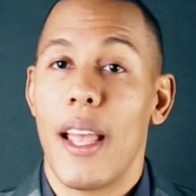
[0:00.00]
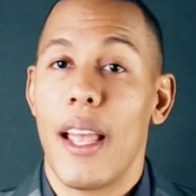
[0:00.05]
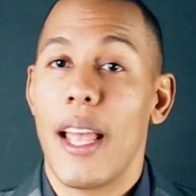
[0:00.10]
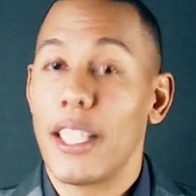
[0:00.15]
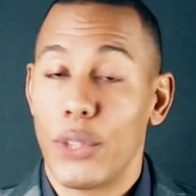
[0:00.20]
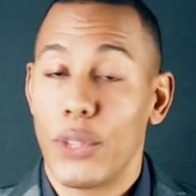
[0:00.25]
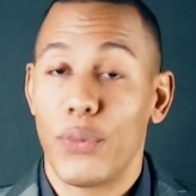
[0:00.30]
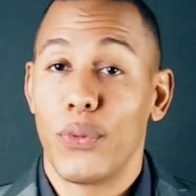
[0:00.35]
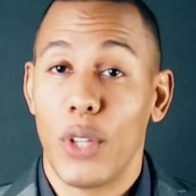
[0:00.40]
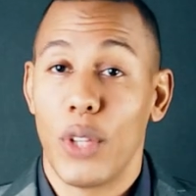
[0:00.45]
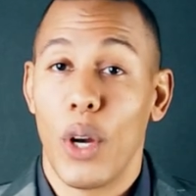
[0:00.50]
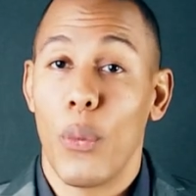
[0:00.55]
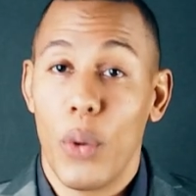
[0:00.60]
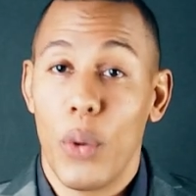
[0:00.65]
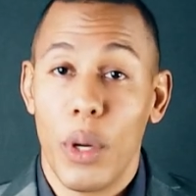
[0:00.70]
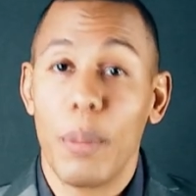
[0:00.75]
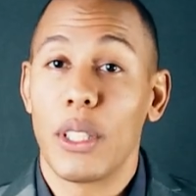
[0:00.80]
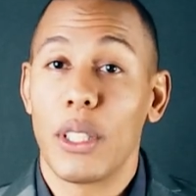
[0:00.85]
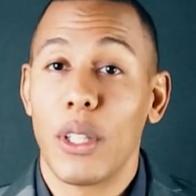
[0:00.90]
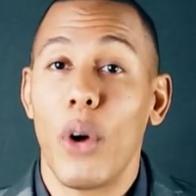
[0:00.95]
it
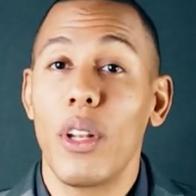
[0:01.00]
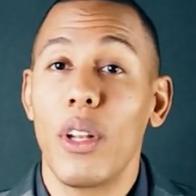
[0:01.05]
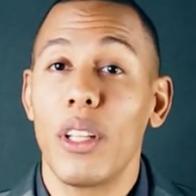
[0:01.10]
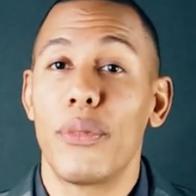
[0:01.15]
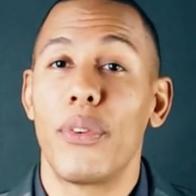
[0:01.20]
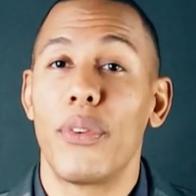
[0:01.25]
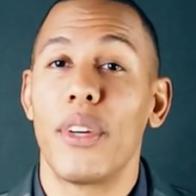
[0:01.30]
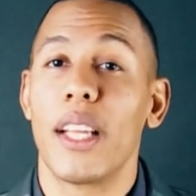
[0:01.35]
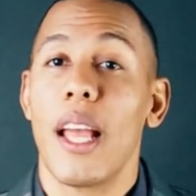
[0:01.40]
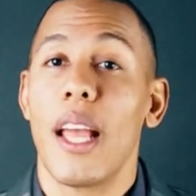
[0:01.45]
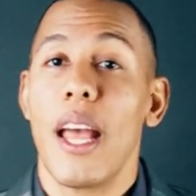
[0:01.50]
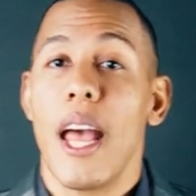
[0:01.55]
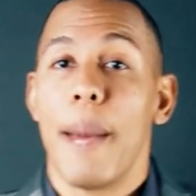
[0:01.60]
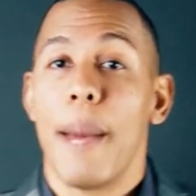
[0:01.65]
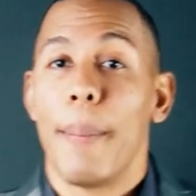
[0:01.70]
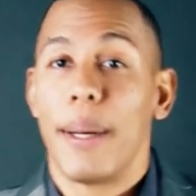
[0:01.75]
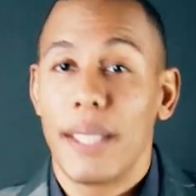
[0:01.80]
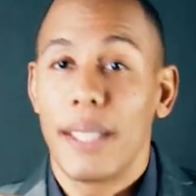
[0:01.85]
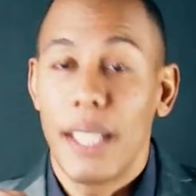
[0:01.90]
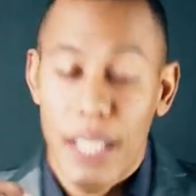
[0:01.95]
will be totally free,
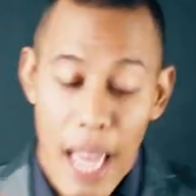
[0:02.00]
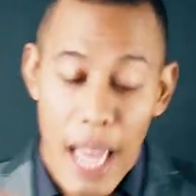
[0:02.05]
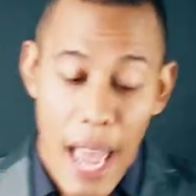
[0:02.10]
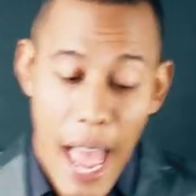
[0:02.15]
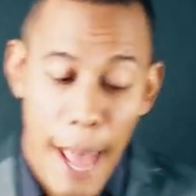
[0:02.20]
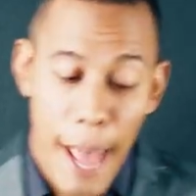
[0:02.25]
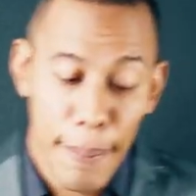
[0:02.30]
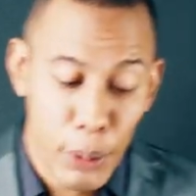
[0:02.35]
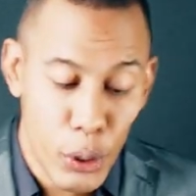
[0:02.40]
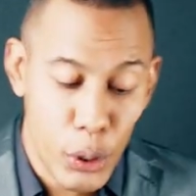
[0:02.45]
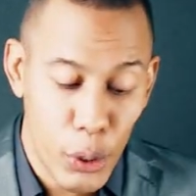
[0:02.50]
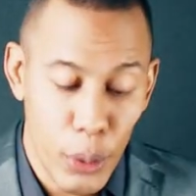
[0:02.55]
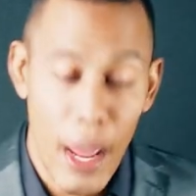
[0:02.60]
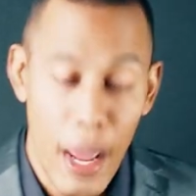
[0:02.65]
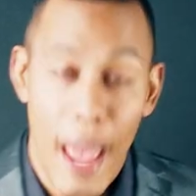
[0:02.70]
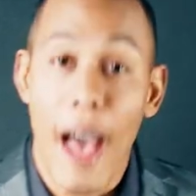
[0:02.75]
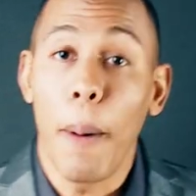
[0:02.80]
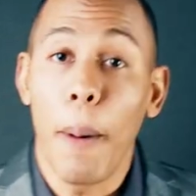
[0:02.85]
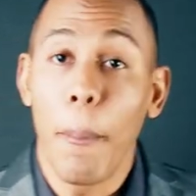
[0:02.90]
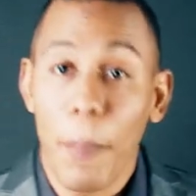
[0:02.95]
but this app should
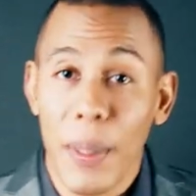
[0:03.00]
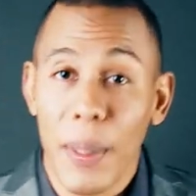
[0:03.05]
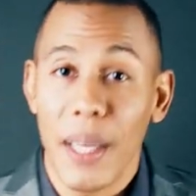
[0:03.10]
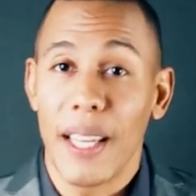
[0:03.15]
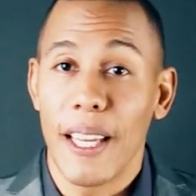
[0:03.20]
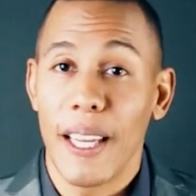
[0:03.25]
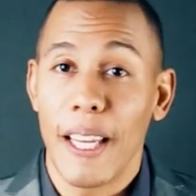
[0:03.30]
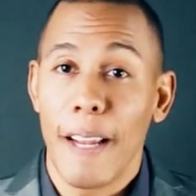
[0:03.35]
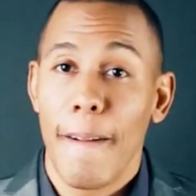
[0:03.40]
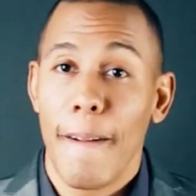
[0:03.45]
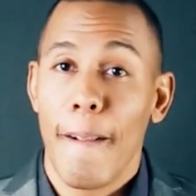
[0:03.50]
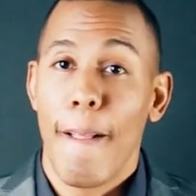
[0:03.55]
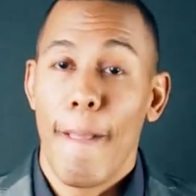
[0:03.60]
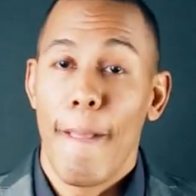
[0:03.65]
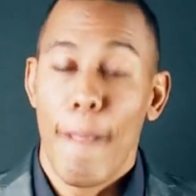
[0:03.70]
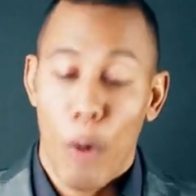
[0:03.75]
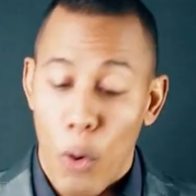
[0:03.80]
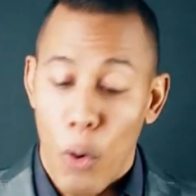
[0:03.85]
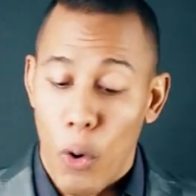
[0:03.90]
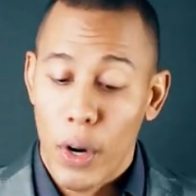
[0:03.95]
help me
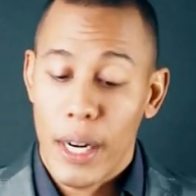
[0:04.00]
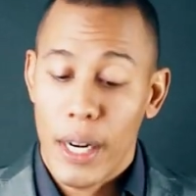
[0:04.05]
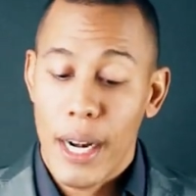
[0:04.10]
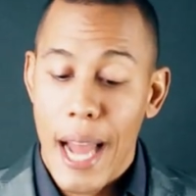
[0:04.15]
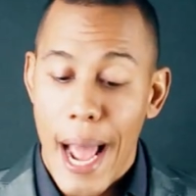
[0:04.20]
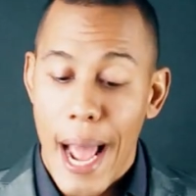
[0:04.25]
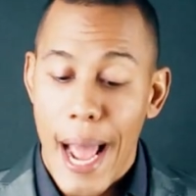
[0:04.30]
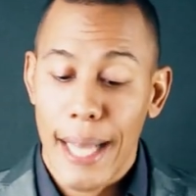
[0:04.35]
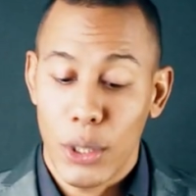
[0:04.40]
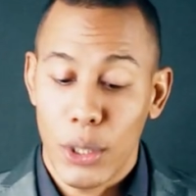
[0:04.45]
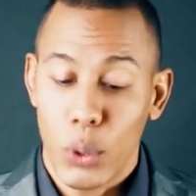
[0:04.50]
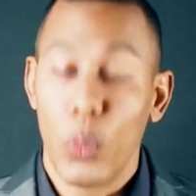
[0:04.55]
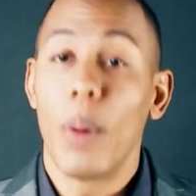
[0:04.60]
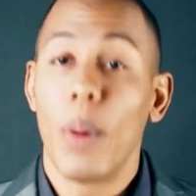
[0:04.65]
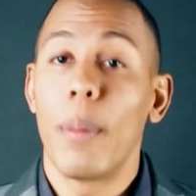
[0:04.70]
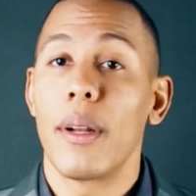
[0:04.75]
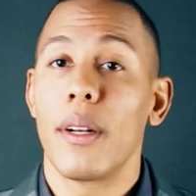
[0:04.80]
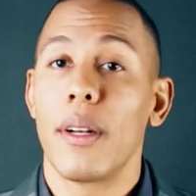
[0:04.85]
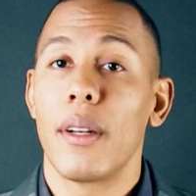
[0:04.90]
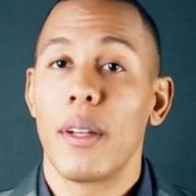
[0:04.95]
organize
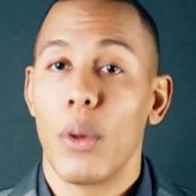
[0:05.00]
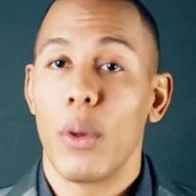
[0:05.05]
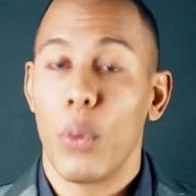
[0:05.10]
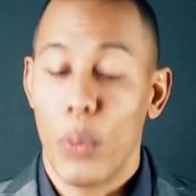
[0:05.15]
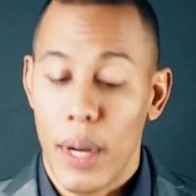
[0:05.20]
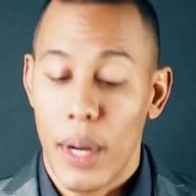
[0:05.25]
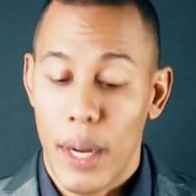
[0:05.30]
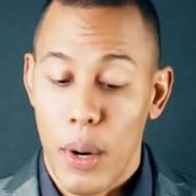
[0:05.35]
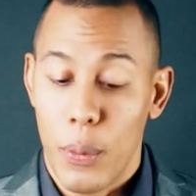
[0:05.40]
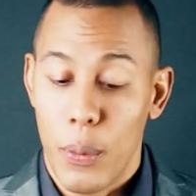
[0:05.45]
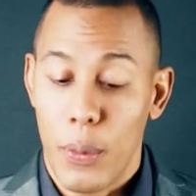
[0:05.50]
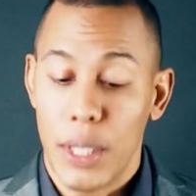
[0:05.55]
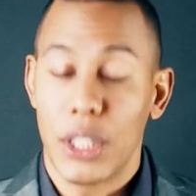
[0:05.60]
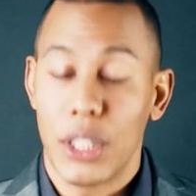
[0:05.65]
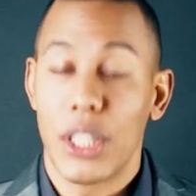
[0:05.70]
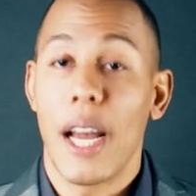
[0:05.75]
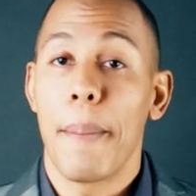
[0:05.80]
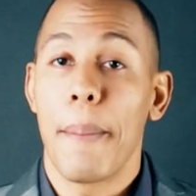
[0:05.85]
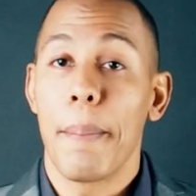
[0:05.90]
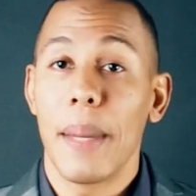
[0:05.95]
women
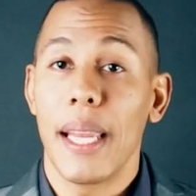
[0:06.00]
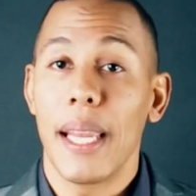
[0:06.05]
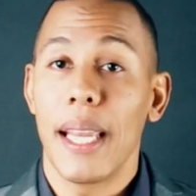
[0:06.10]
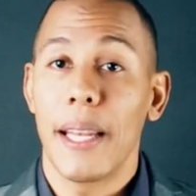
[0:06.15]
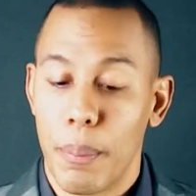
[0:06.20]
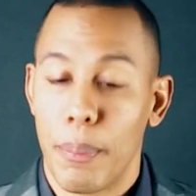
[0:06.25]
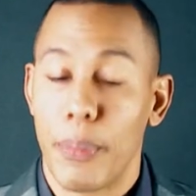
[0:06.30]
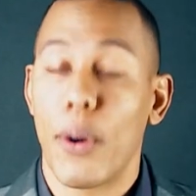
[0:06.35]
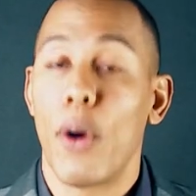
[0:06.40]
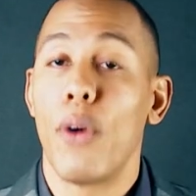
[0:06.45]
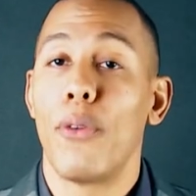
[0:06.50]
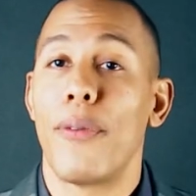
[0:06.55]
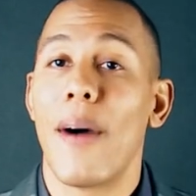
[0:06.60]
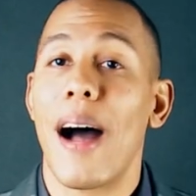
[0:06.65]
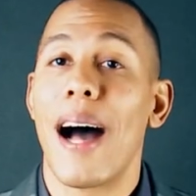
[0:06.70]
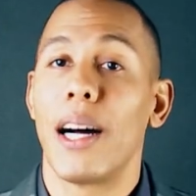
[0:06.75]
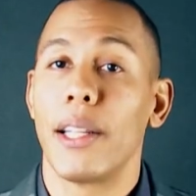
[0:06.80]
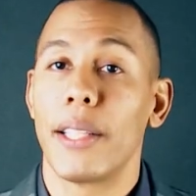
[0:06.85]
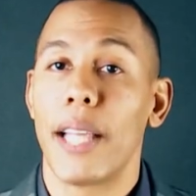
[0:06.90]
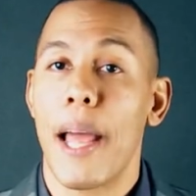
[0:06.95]
which I meet,
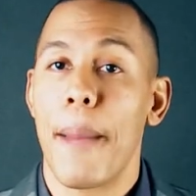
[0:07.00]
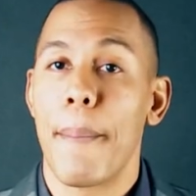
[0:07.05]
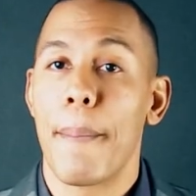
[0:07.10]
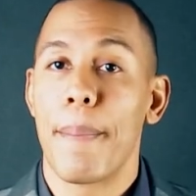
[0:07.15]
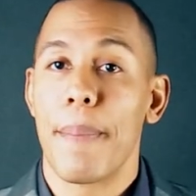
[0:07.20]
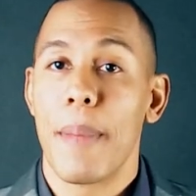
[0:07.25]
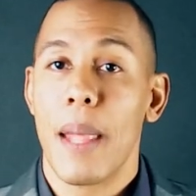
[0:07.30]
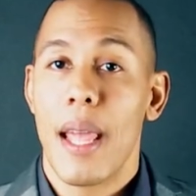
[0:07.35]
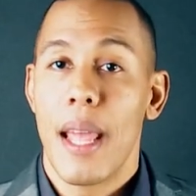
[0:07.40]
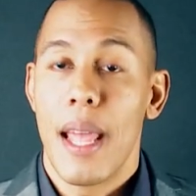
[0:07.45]
profile them,